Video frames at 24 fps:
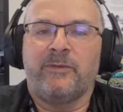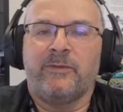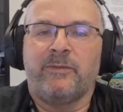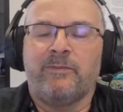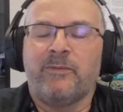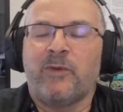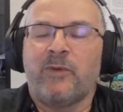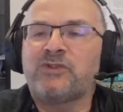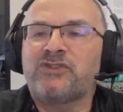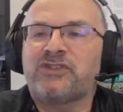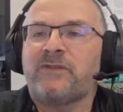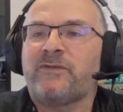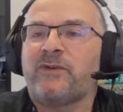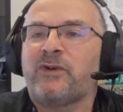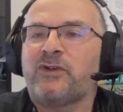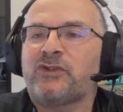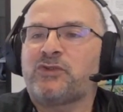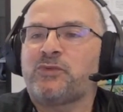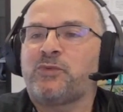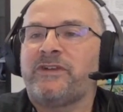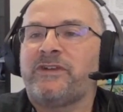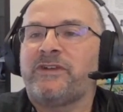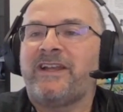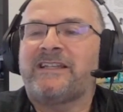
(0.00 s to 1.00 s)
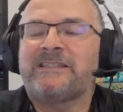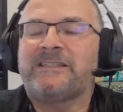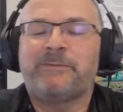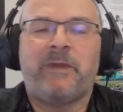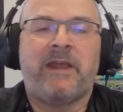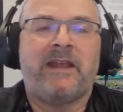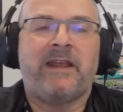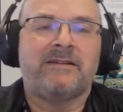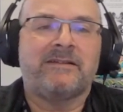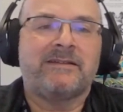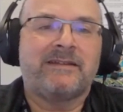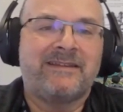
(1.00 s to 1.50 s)
Most of us would
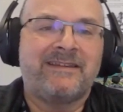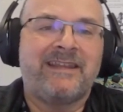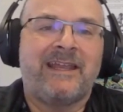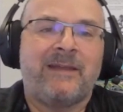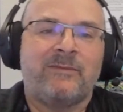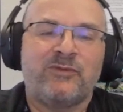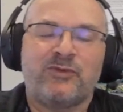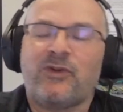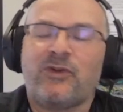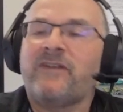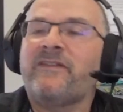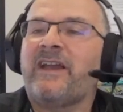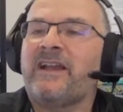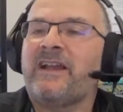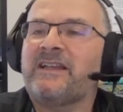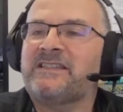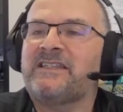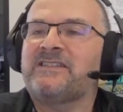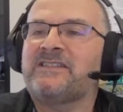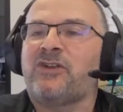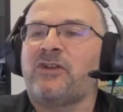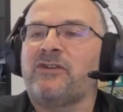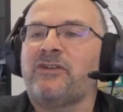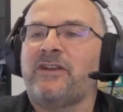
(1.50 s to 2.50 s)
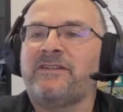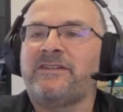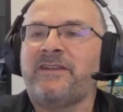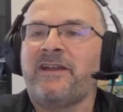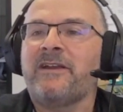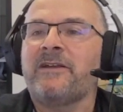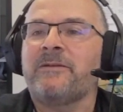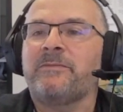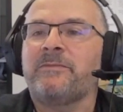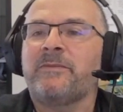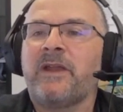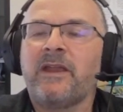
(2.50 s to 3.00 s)
expect them to have access all the
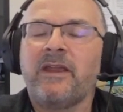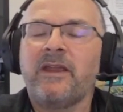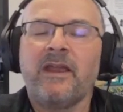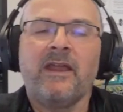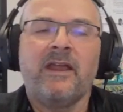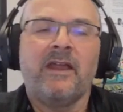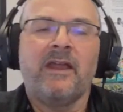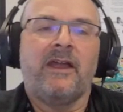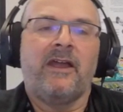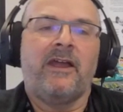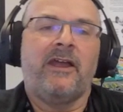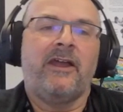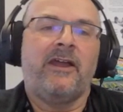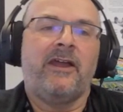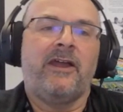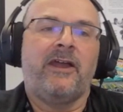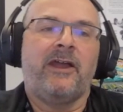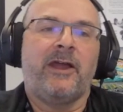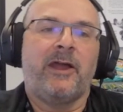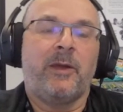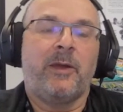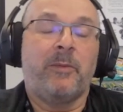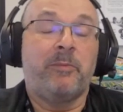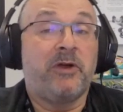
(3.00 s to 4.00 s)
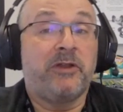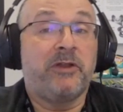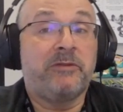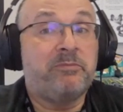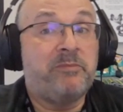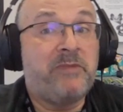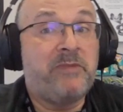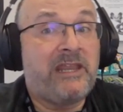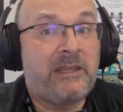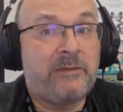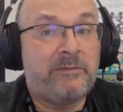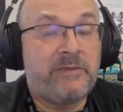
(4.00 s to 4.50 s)
time, but
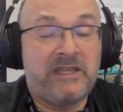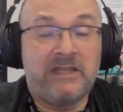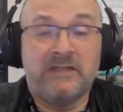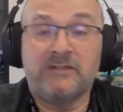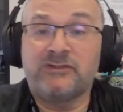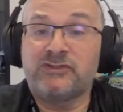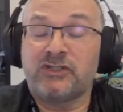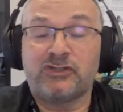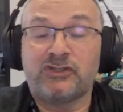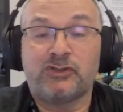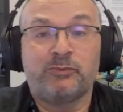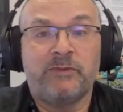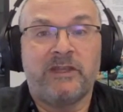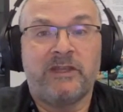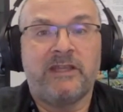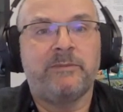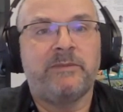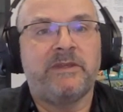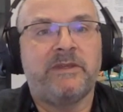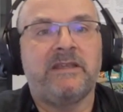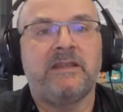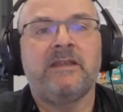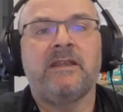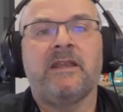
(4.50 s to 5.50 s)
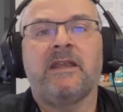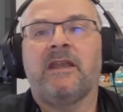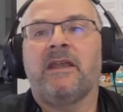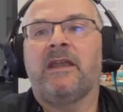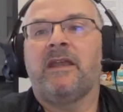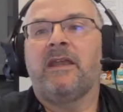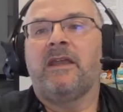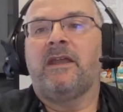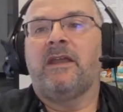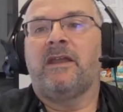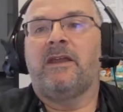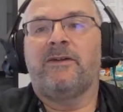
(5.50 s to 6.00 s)
maybe, just maybe,
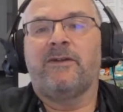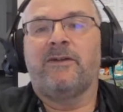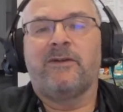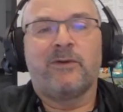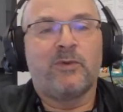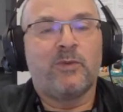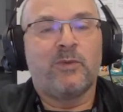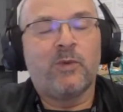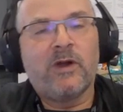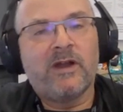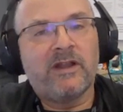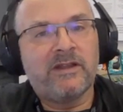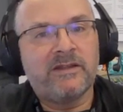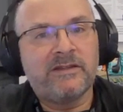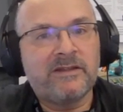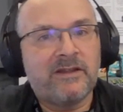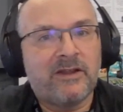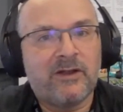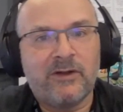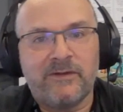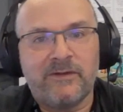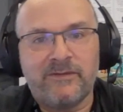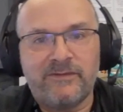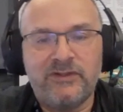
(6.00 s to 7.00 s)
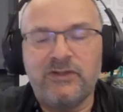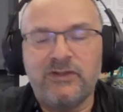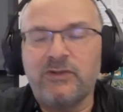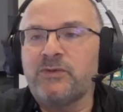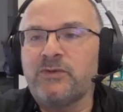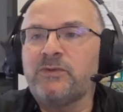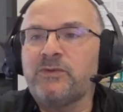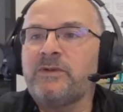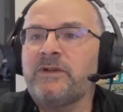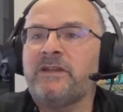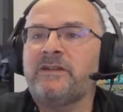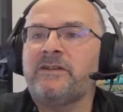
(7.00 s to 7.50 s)
one of
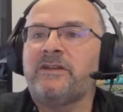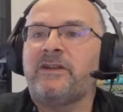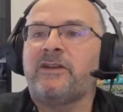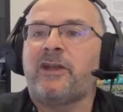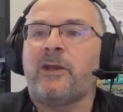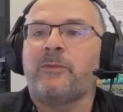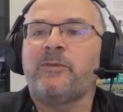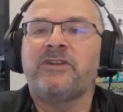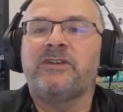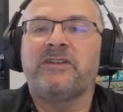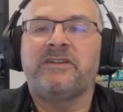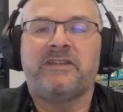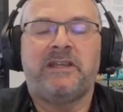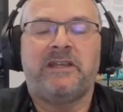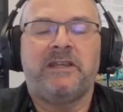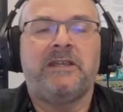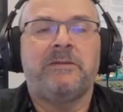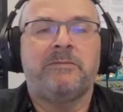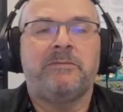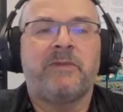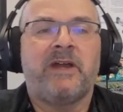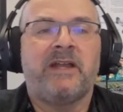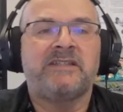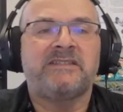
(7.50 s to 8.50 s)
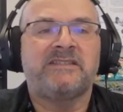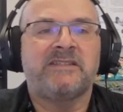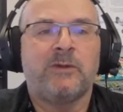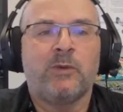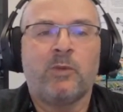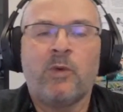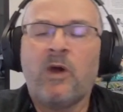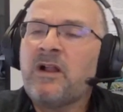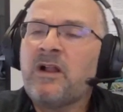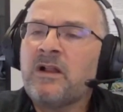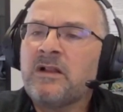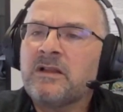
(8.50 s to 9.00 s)
you in the community might say,
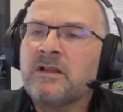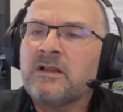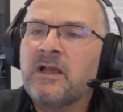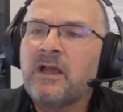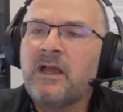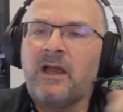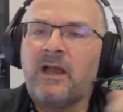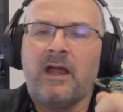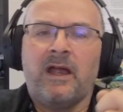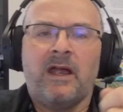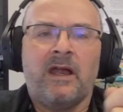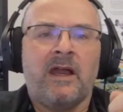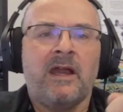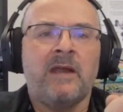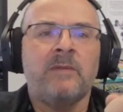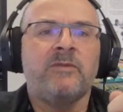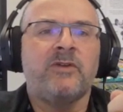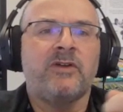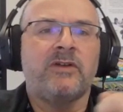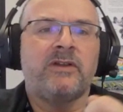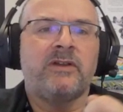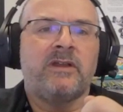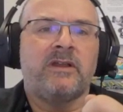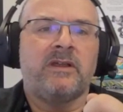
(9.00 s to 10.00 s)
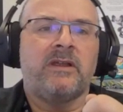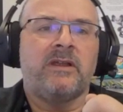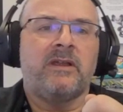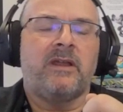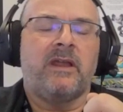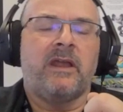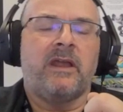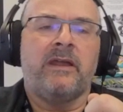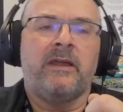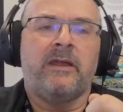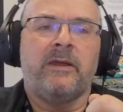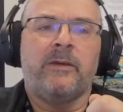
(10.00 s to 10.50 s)
well, I'm going
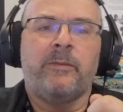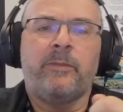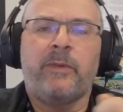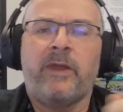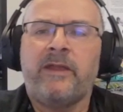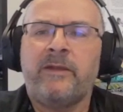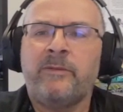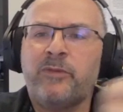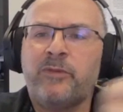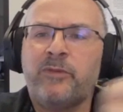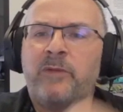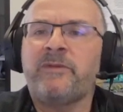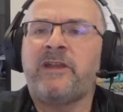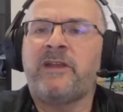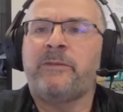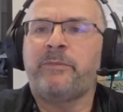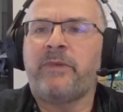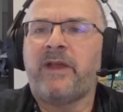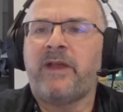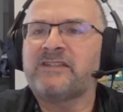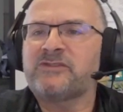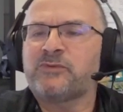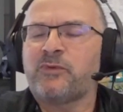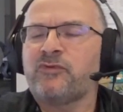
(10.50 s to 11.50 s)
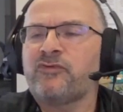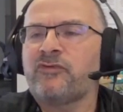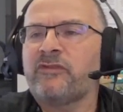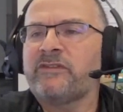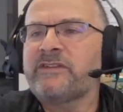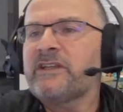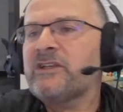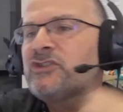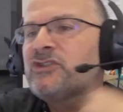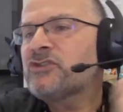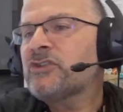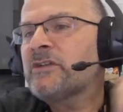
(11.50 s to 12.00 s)
to implement password
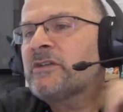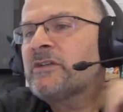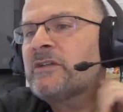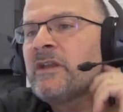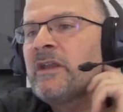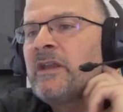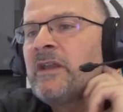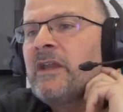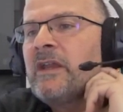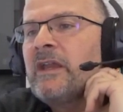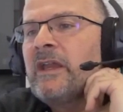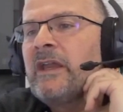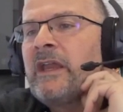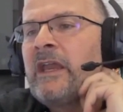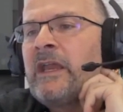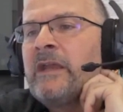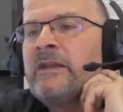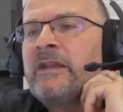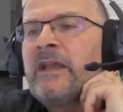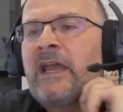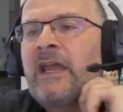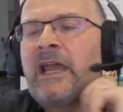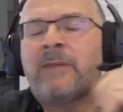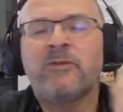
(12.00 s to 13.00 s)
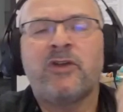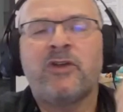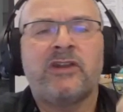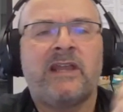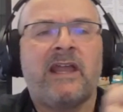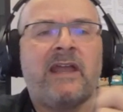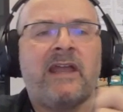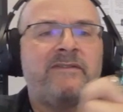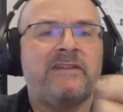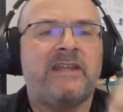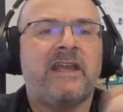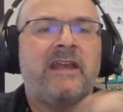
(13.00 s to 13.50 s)
rotation, and I'm going to
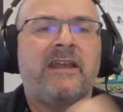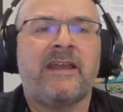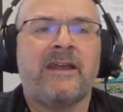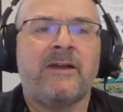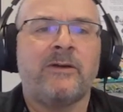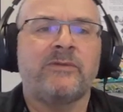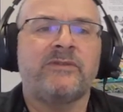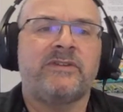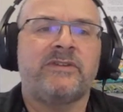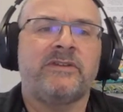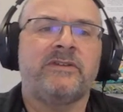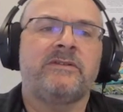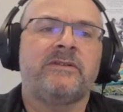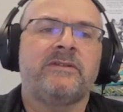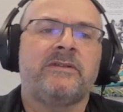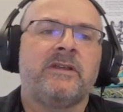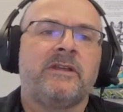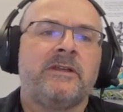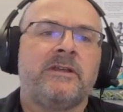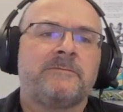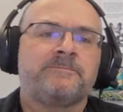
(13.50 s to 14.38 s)
have the accountant,